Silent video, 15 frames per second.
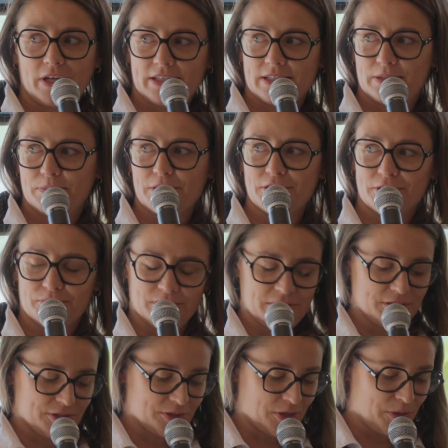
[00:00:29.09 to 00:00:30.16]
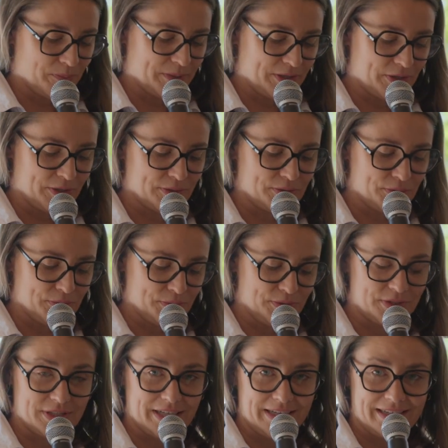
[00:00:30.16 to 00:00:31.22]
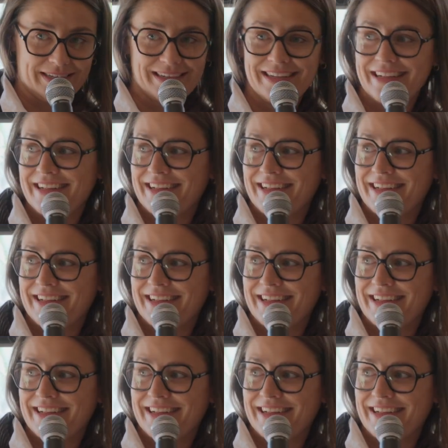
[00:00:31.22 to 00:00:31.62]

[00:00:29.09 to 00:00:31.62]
exhibition we just opened on Tuesday.